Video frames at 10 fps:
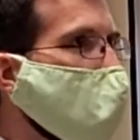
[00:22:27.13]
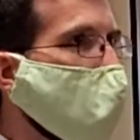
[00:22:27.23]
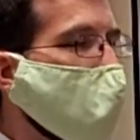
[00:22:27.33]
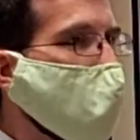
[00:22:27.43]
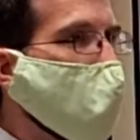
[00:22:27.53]
I
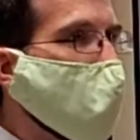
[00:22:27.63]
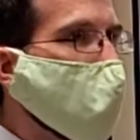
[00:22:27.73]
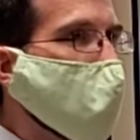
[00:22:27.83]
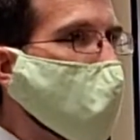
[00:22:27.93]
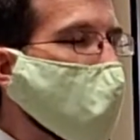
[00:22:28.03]

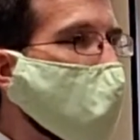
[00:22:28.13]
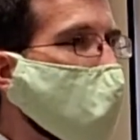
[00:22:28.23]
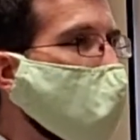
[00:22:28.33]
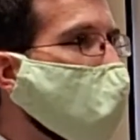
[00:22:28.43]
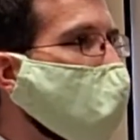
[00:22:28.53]

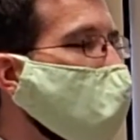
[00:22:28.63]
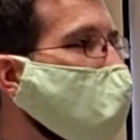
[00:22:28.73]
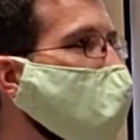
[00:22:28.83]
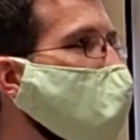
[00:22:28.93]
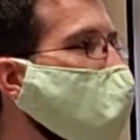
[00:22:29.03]
don't know, if
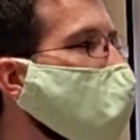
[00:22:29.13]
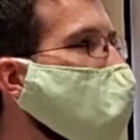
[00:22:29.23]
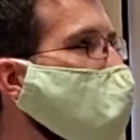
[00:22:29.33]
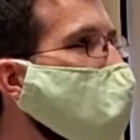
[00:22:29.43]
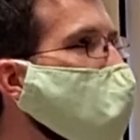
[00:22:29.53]

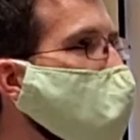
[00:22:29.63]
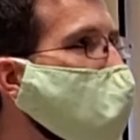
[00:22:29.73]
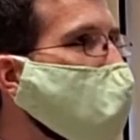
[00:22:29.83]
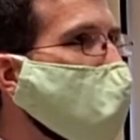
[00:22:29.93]
you go to,